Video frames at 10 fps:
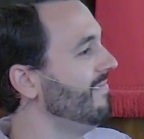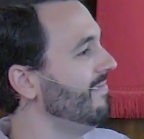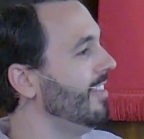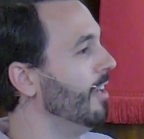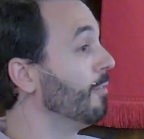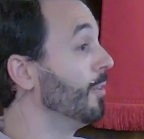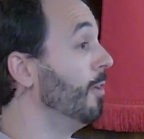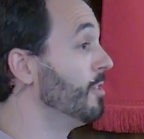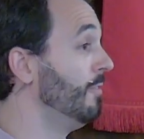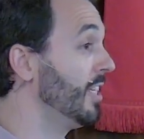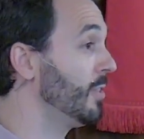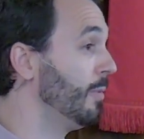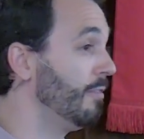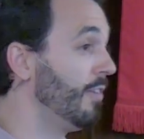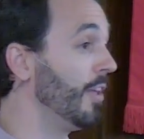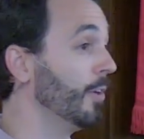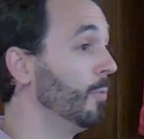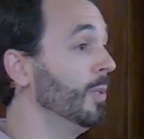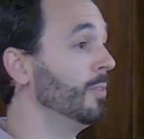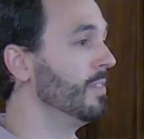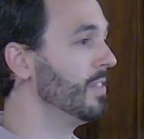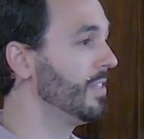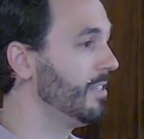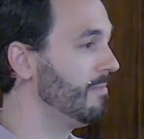And for those of us with father wounds,